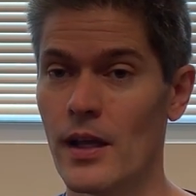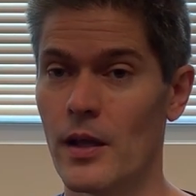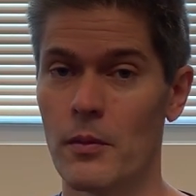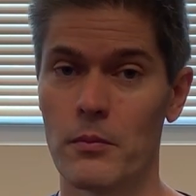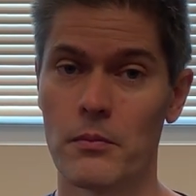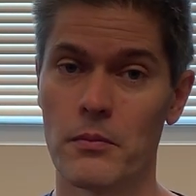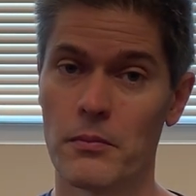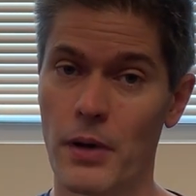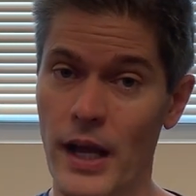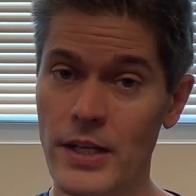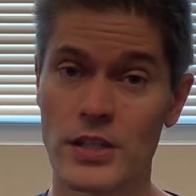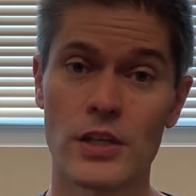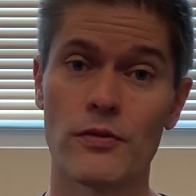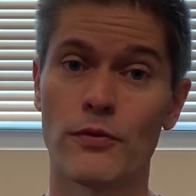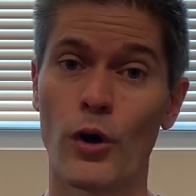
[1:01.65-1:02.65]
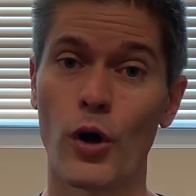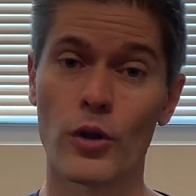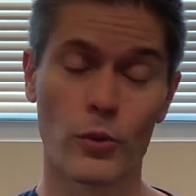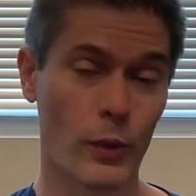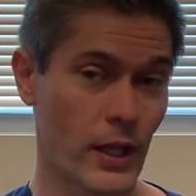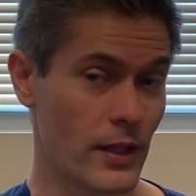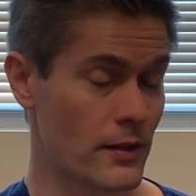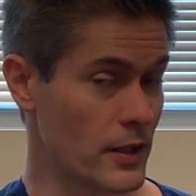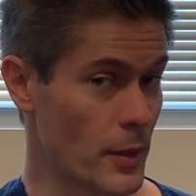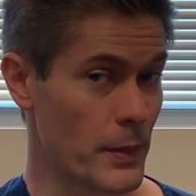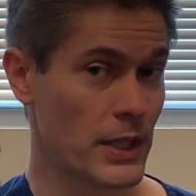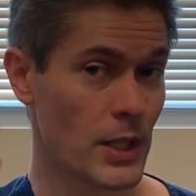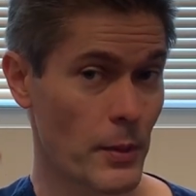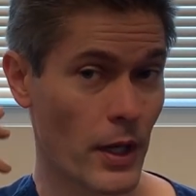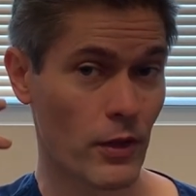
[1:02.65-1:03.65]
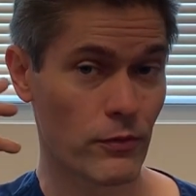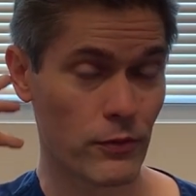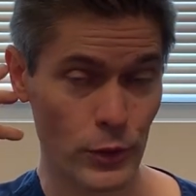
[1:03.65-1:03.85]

And by default, we limit the amount of